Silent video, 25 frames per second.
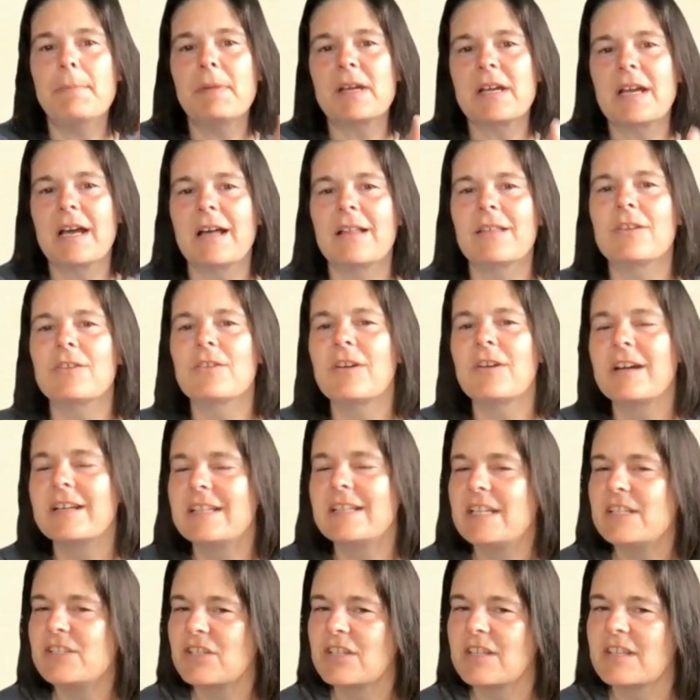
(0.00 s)
color on
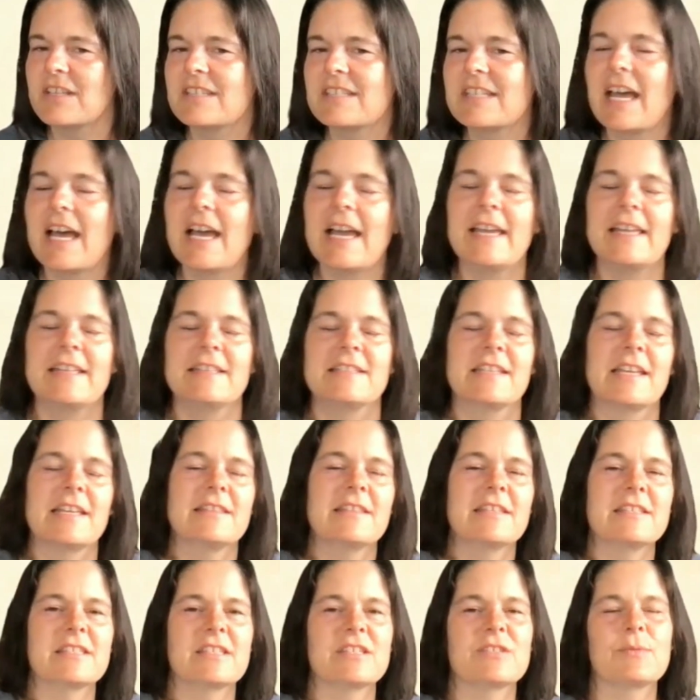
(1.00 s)
each of the signs. And
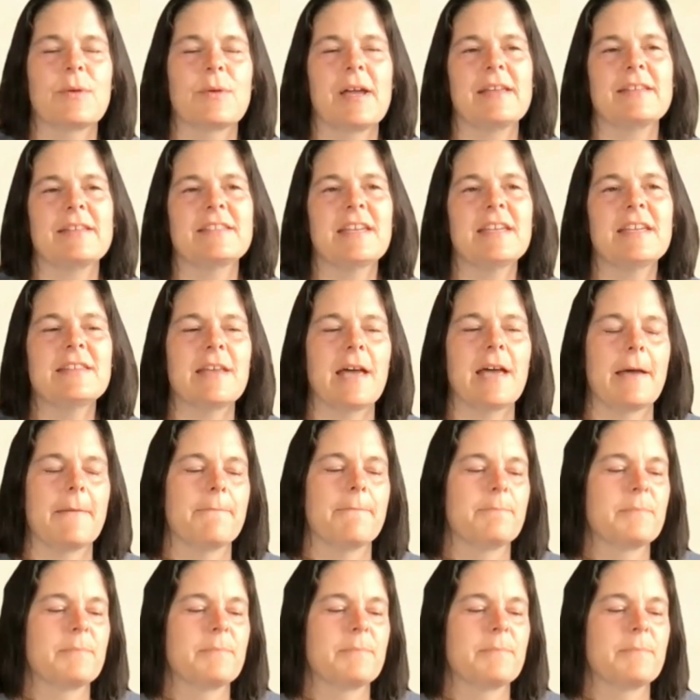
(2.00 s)
this is why I say that.